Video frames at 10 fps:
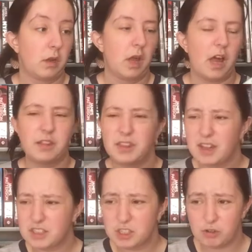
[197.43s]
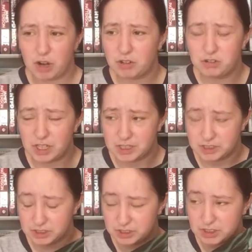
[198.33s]
think that's around like
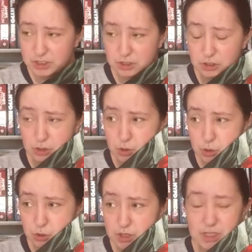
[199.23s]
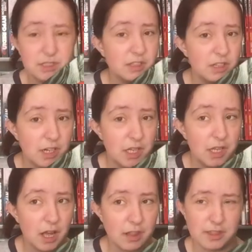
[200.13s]
season 2, season 3.
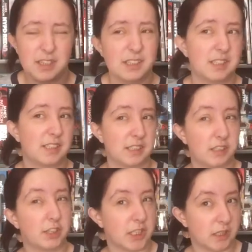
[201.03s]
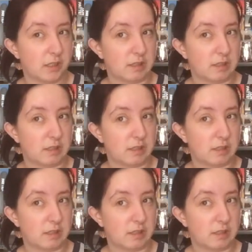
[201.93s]
I think it's season 3.